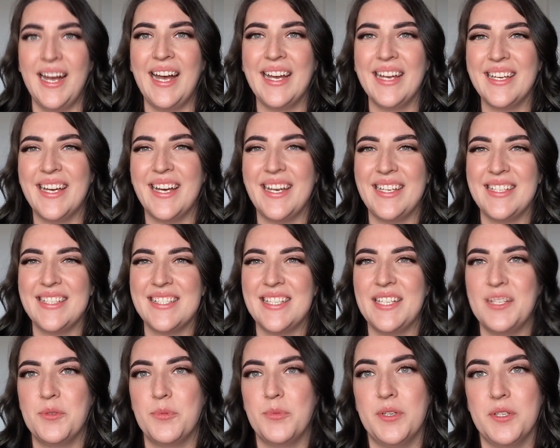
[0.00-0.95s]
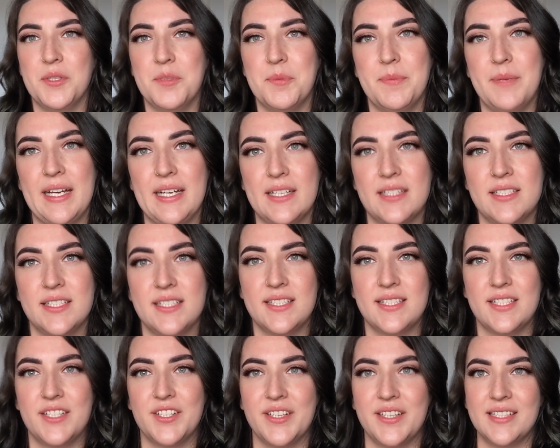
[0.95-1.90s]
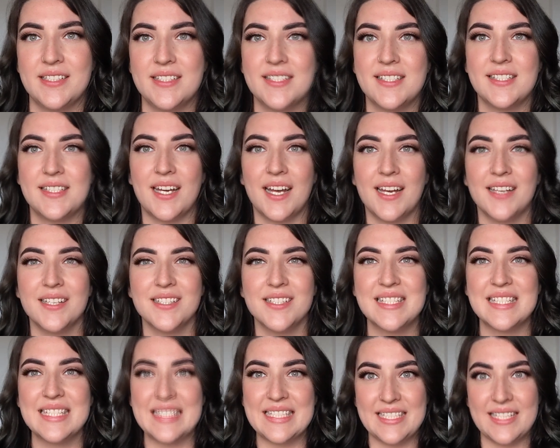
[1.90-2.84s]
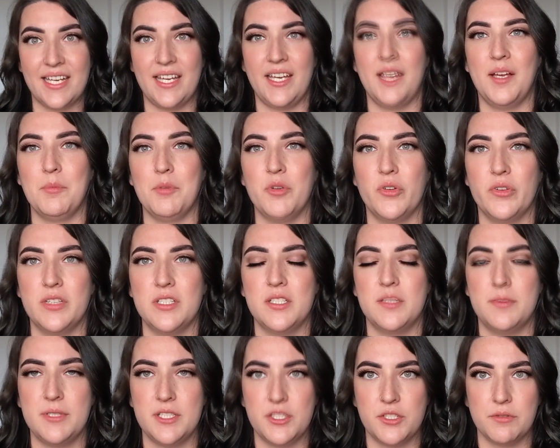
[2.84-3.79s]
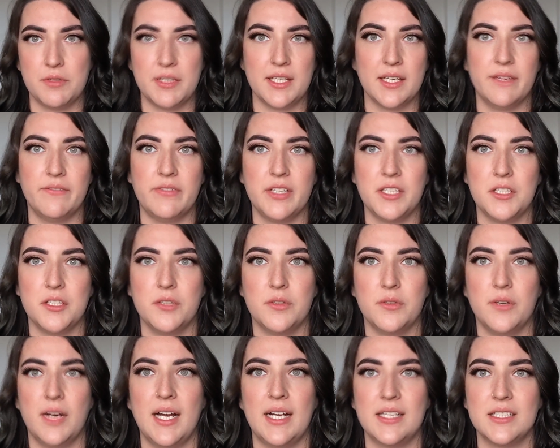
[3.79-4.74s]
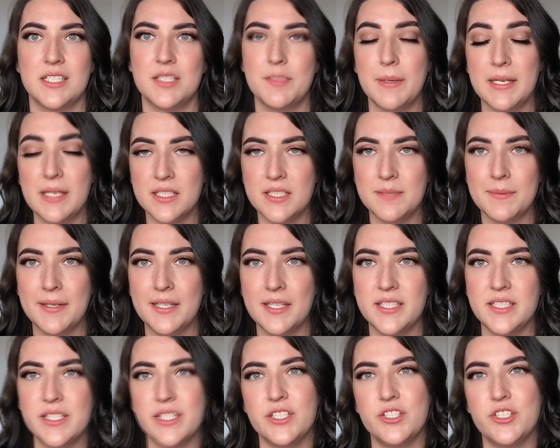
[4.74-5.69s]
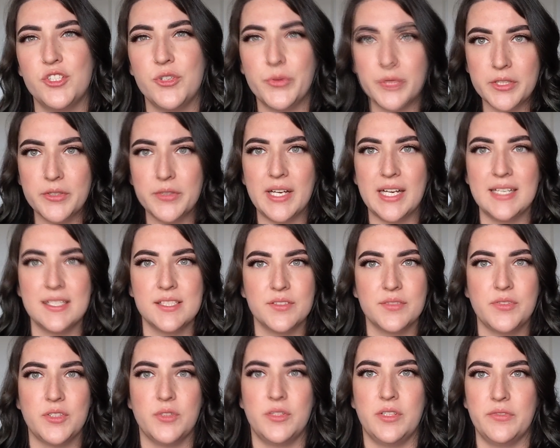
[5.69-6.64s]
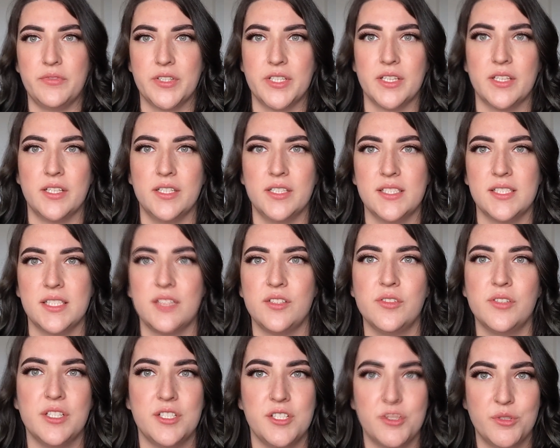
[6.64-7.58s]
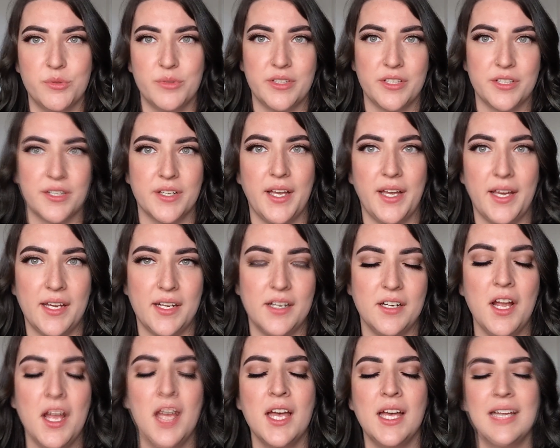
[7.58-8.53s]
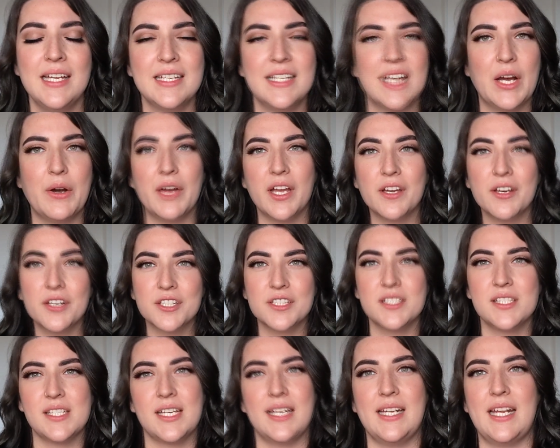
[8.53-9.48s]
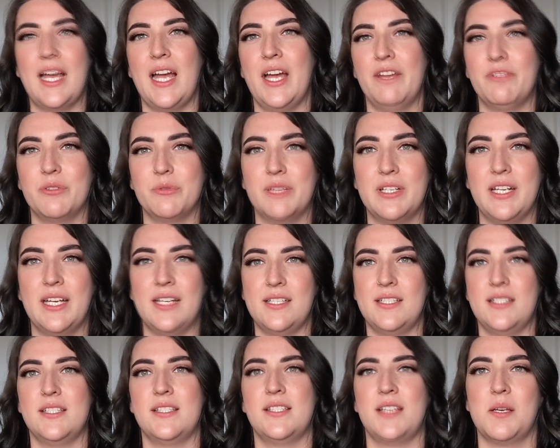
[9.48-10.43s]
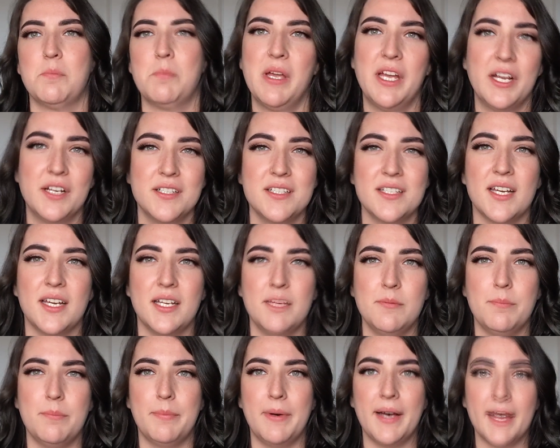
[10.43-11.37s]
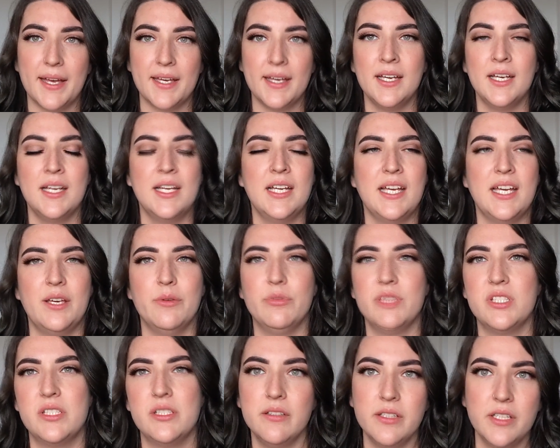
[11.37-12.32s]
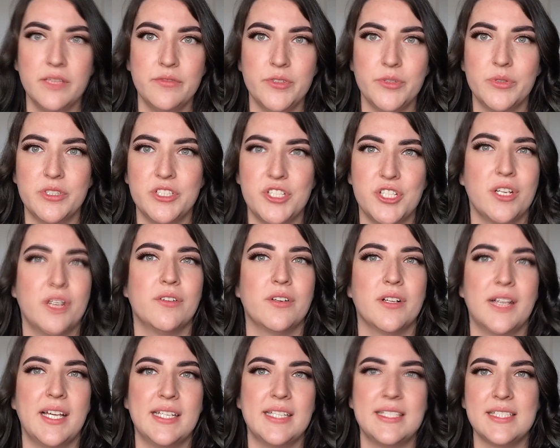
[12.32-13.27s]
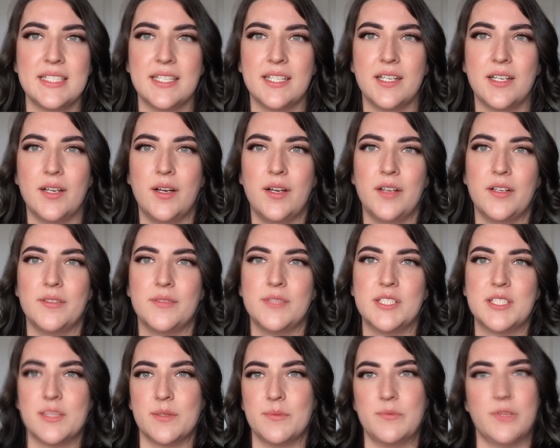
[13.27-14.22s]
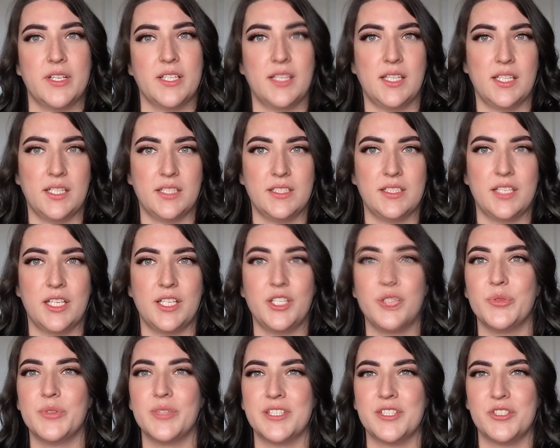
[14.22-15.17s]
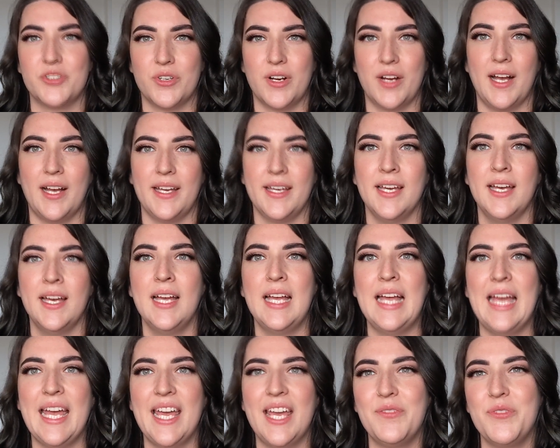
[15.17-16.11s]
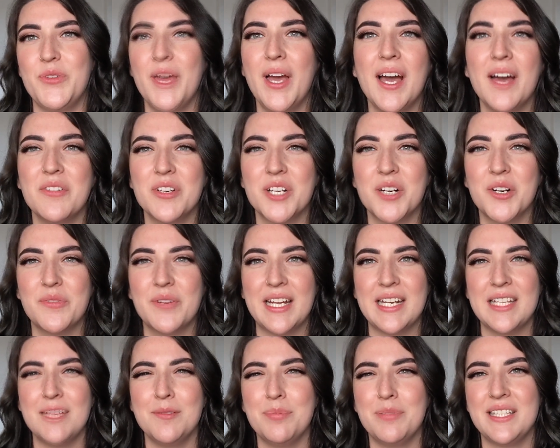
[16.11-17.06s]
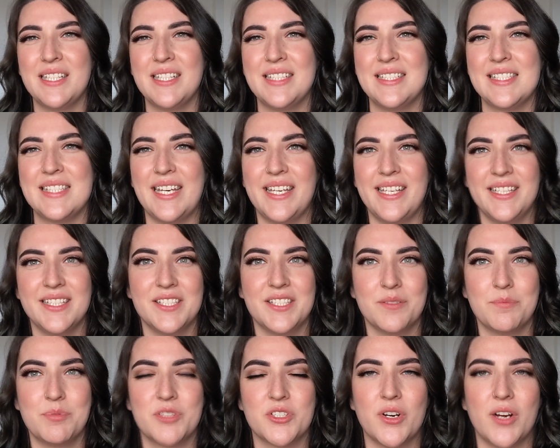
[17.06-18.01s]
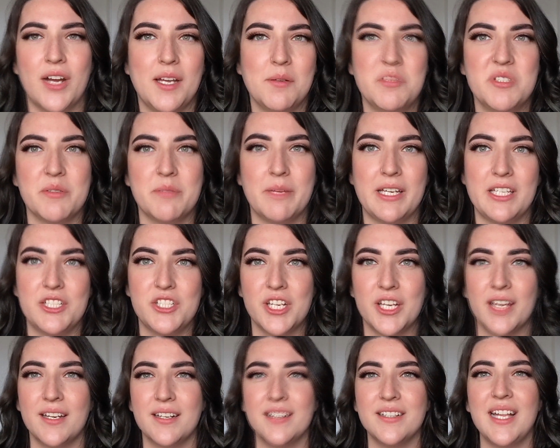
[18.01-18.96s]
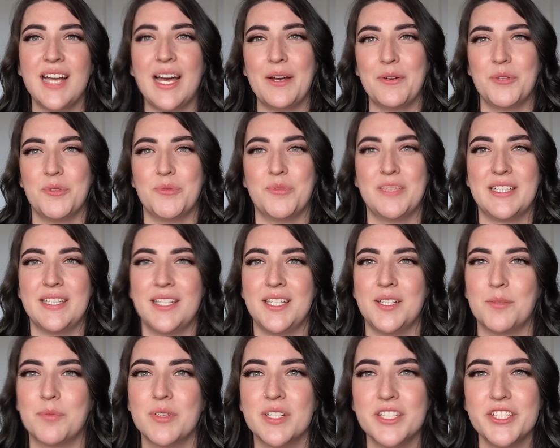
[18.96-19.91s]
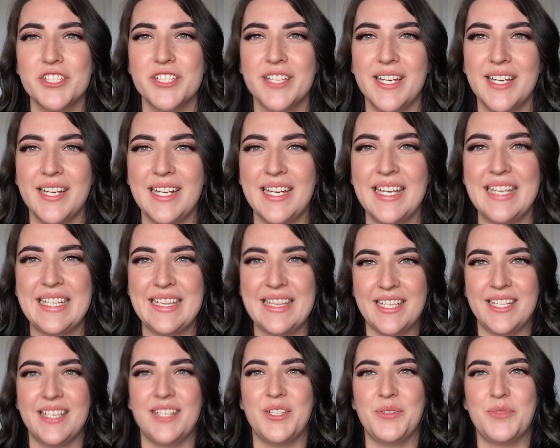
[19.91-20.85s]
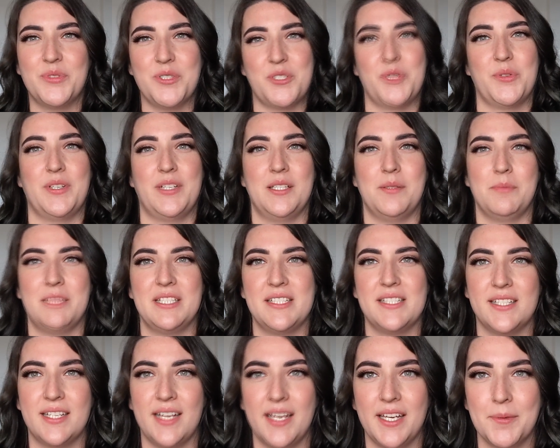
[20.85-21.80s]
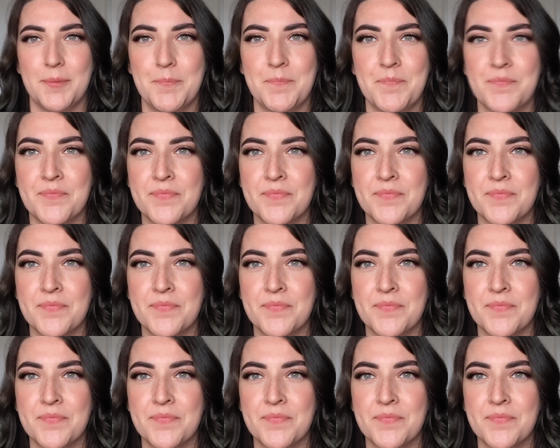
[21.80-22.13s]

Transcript: Hi guys, and welcome back to SierraLynnStyles. Today I'm going to be doing a video on space buns and showing you guys a few different looks that you can do with your hair. Now I understand not everyone has the same hair type, but it will still give you a general idea of some fun things that you can try. If you haven't already, please like and subscribe to my channel. I would really appreciate it, and thank you for joining me today.